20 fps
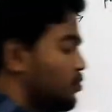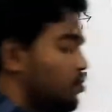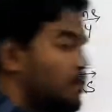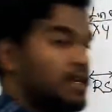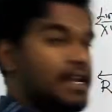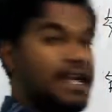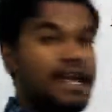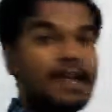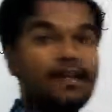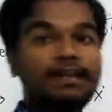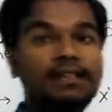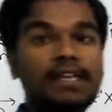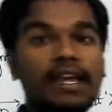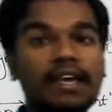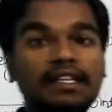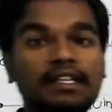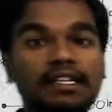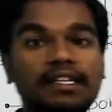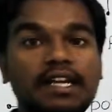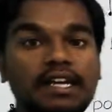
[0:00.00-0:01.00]
one
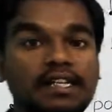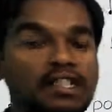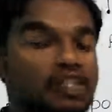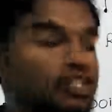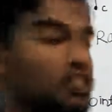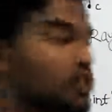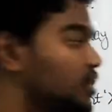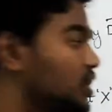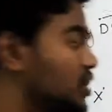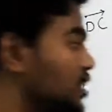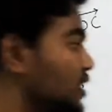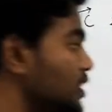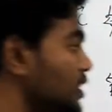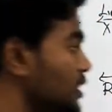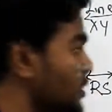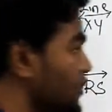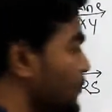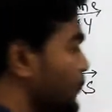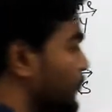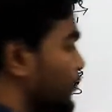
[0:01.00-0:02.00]
exactly 90
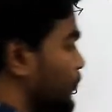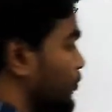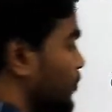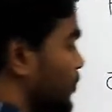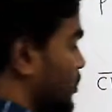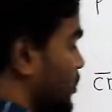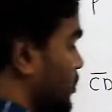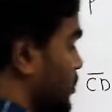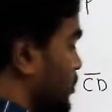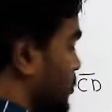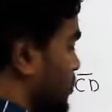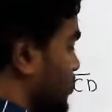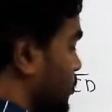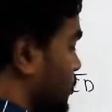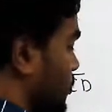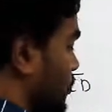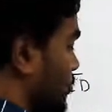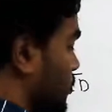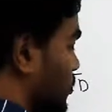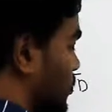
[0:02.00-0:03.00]
degrees.
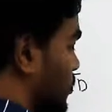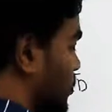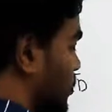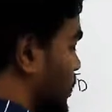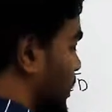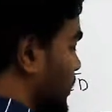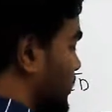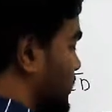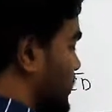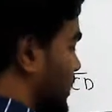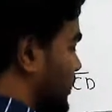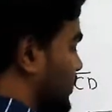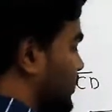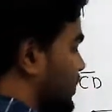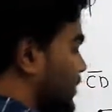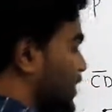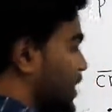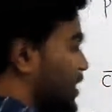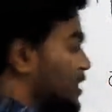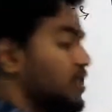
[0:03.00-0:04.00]
So exactly
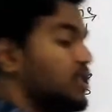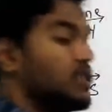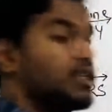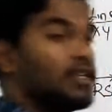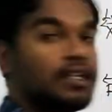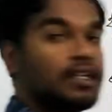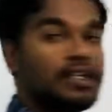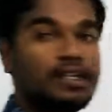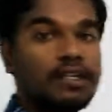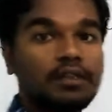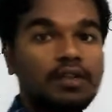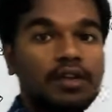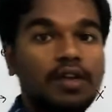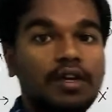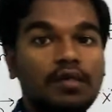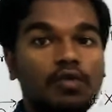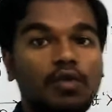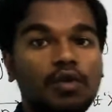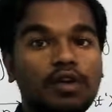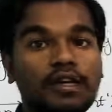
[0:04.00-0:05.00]
90 degrees,
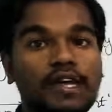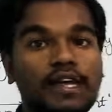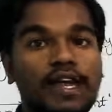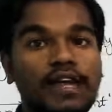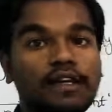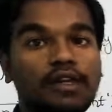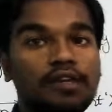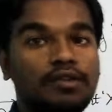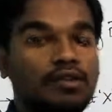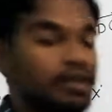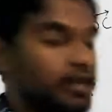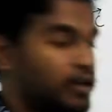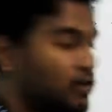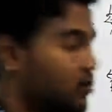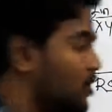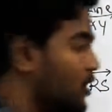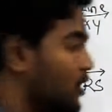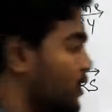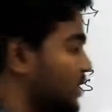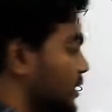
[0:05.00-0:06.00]
what angle you can
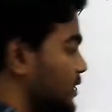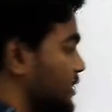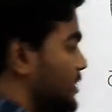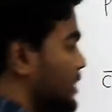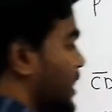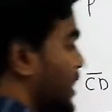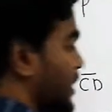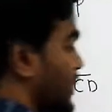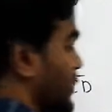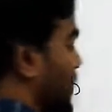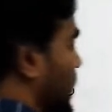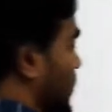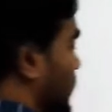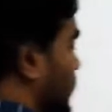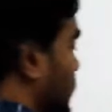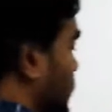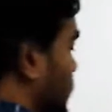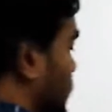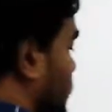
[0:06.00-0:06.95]
call it as right angle.